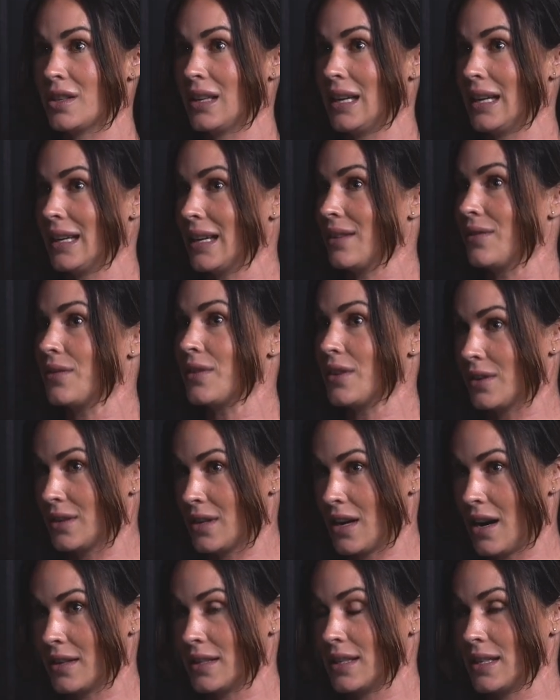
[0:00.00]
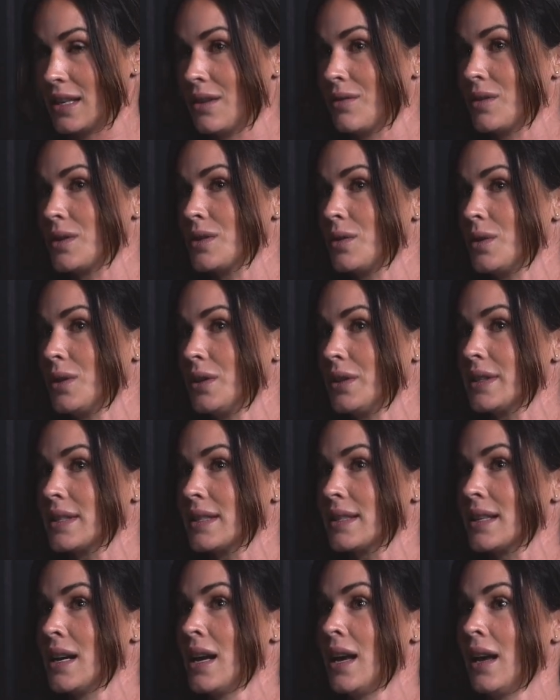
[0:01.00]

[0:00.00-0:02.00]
like if you're not seeing results,